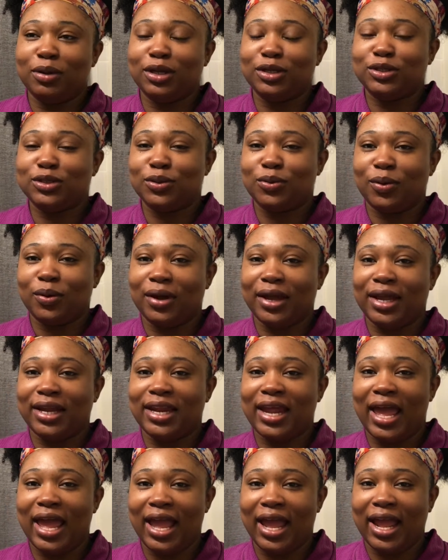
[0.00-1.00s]
be
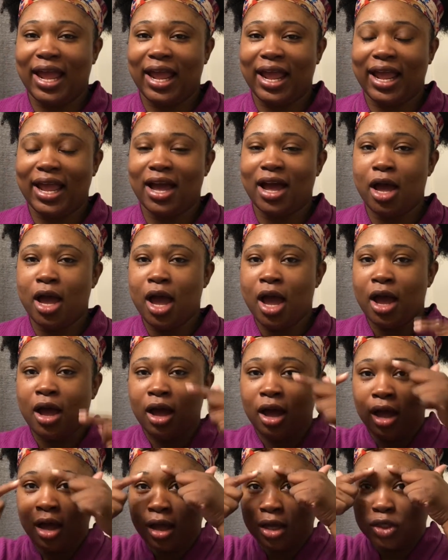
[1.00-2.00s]
doing a
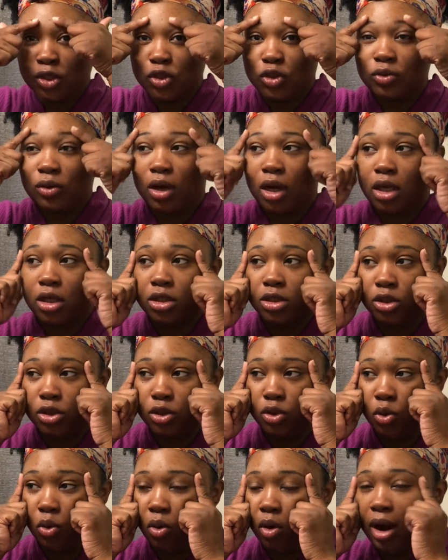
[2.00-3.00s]

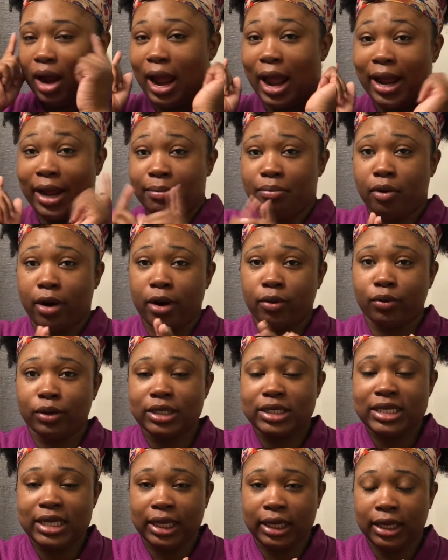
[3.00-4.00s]
drugstore eyebrow
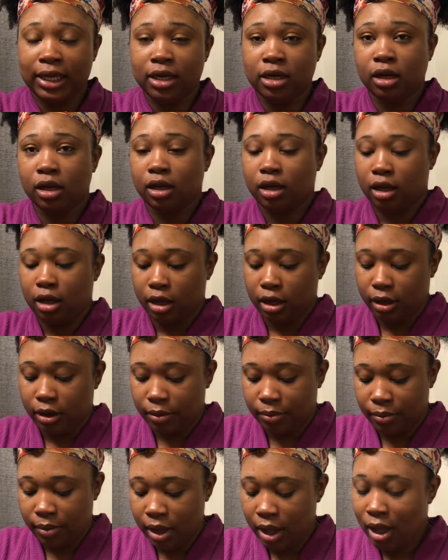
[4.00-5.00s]
routine.
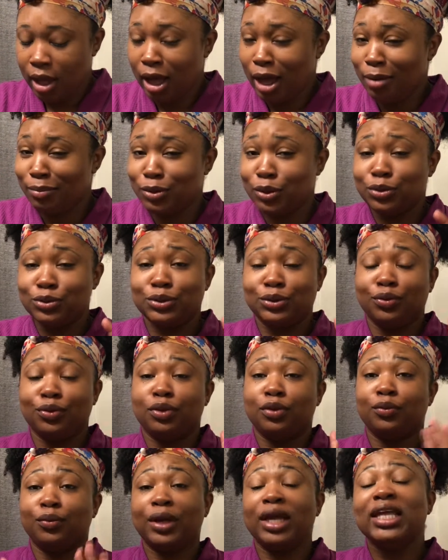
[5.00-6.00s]
I'm
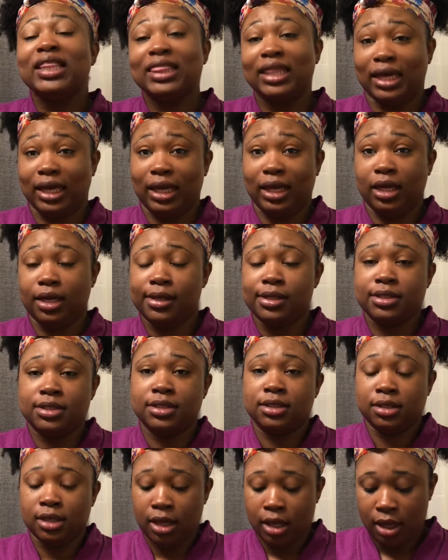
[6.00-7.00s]
using three
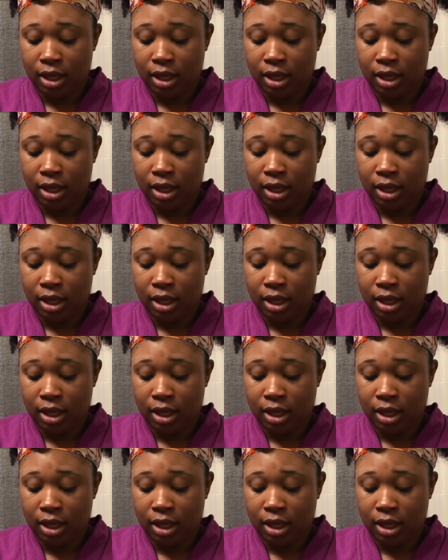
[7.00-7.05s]
things: